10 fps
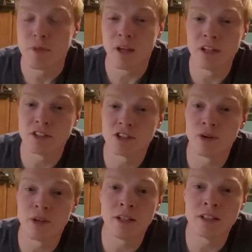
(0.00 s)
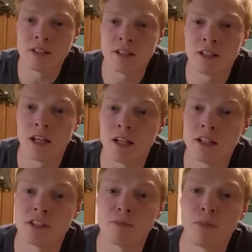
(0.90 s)
And it's so easy to get
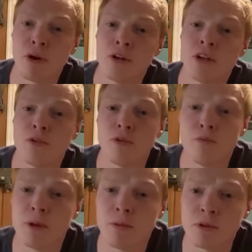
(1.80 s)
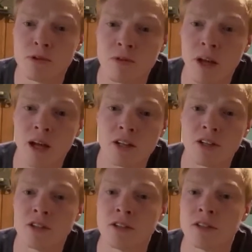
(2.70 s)
disappointed with people's
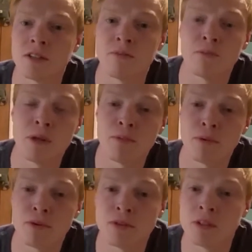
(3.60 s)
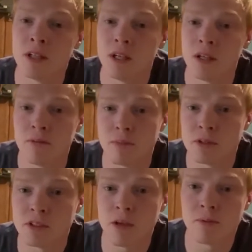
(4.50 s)
reactions and people's
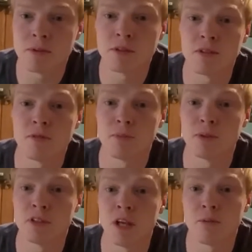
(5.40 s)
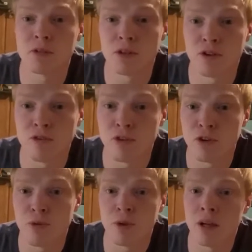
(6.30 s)
perception of
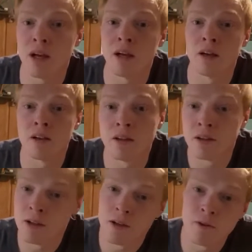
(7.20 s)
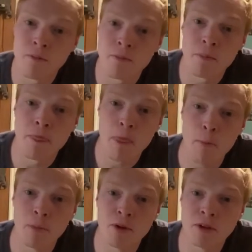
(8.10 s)
who we are.
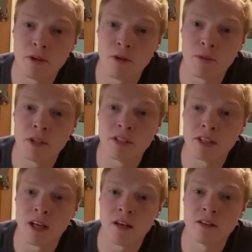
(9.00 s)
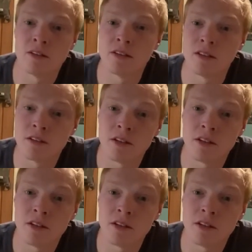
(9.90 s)
But don't be disheartened.